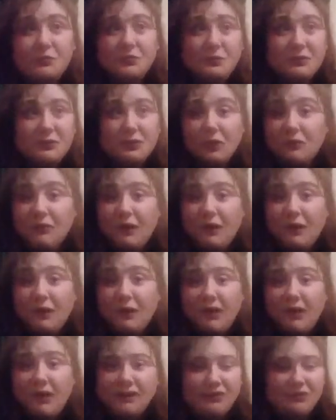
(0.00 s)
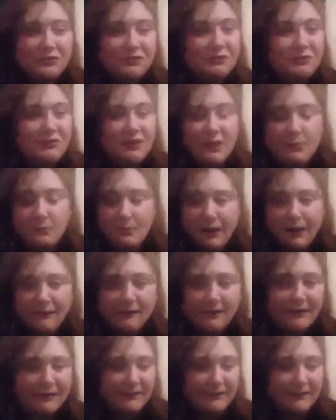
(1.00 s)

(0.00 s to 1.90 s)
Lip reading: go on to get married